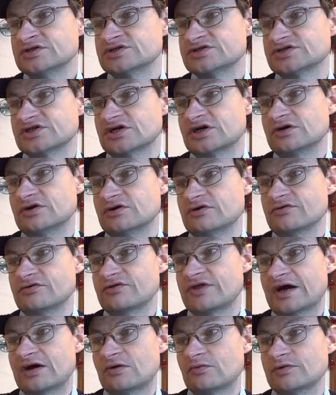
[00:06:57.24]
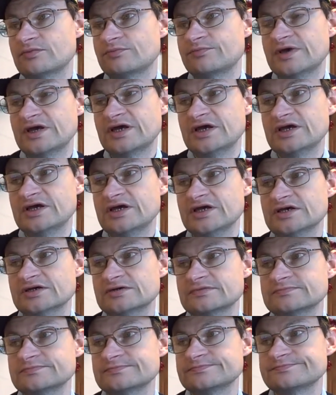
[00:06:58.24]
So that would
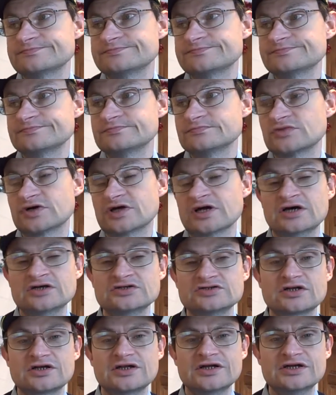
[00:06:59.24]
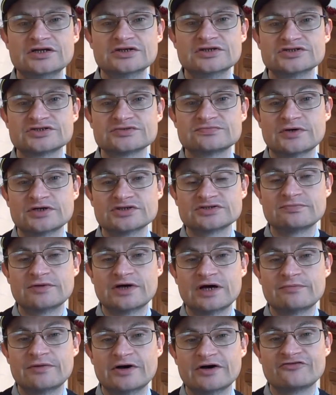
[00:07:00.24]
be, 100 litres
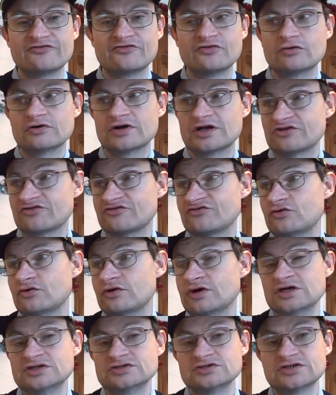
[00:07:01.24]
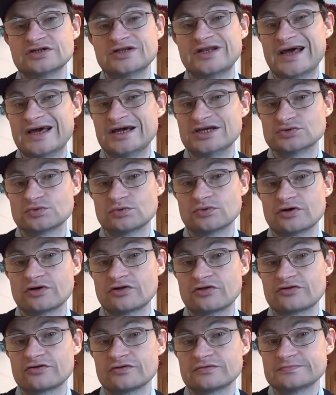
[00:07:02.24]
multiplied by 4, that's 400 days
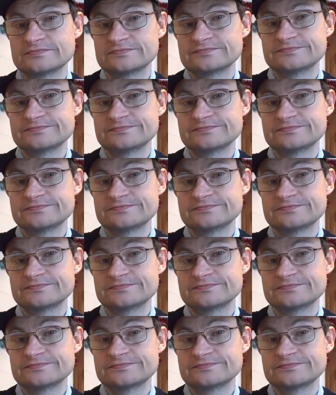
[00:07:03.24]
worth.